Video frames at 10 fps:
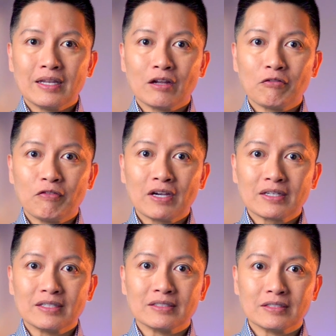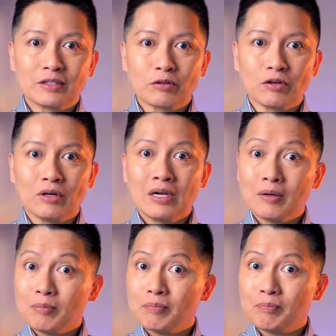Net effect is zero.
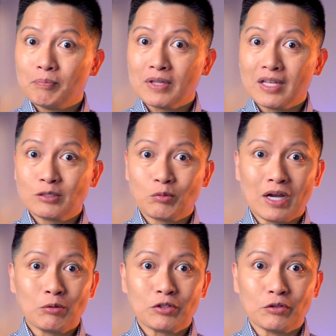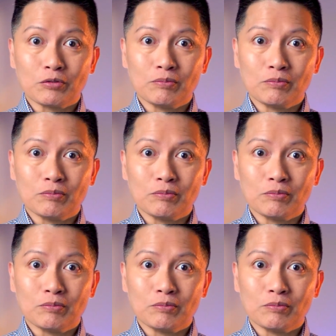But that's what I would do.